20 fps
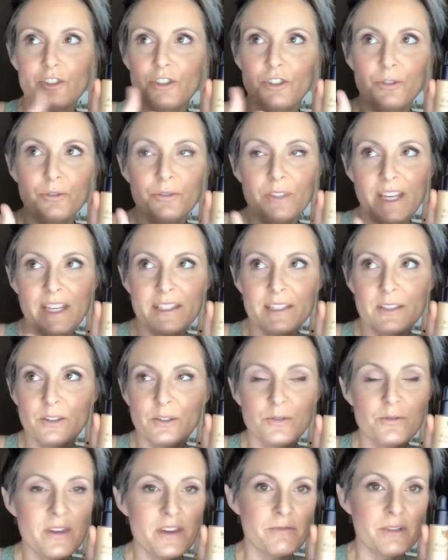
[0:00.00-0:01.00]
2 days
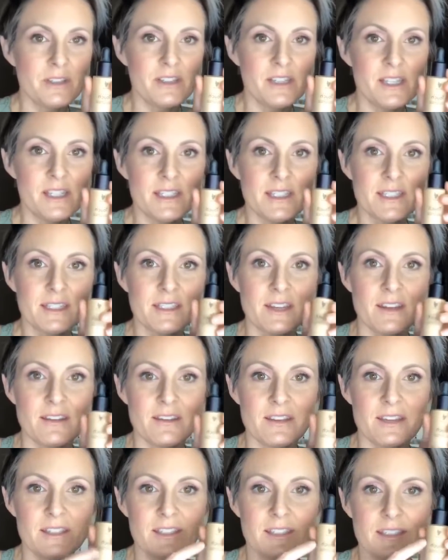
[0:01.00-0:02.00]
ago they released
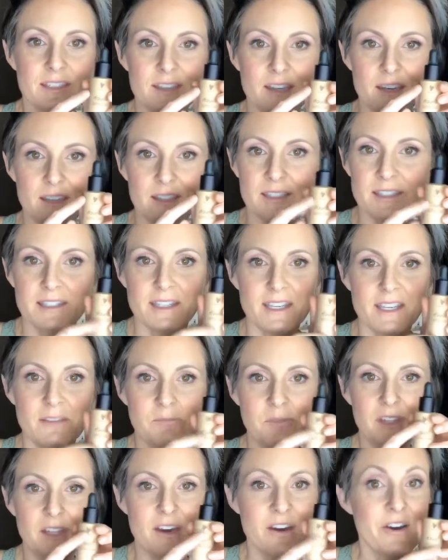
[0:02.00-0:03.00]
this
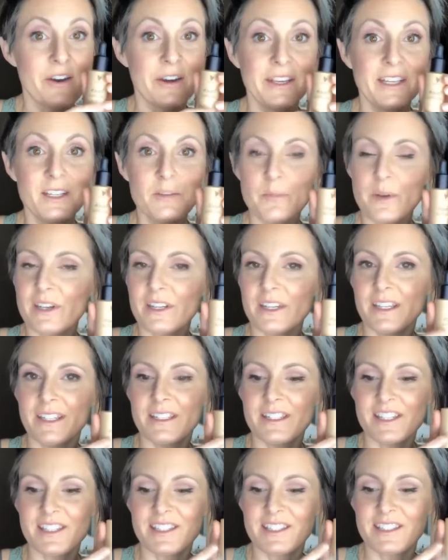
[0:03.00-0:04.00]
same line but
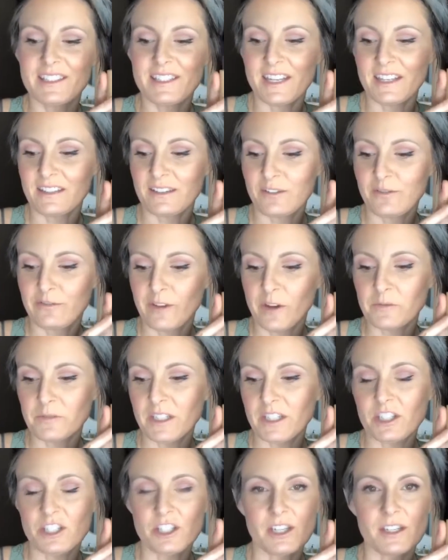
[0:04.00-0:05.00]
in a stick
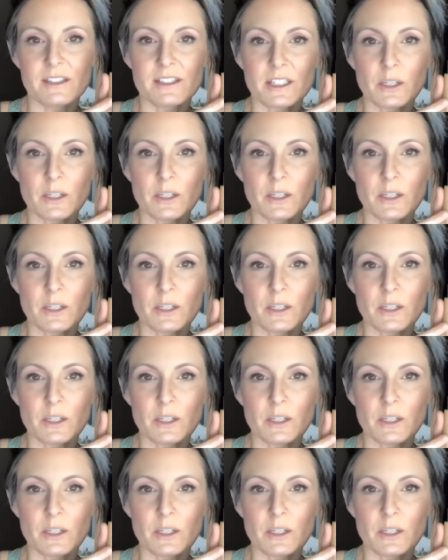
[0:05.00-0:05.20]
foundation.